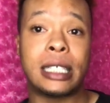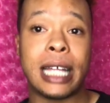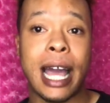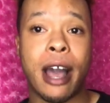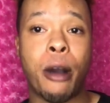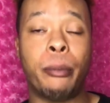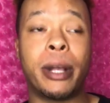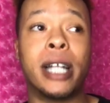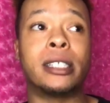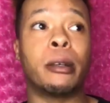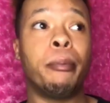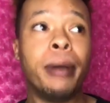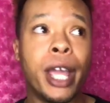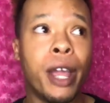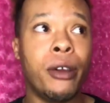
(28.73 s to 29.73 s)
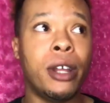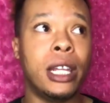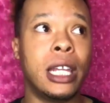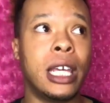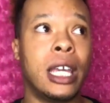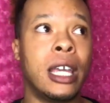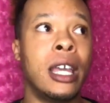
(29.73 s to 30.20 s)
down because
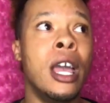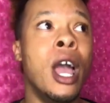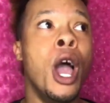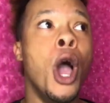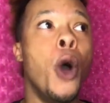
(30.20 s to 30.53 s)
apparently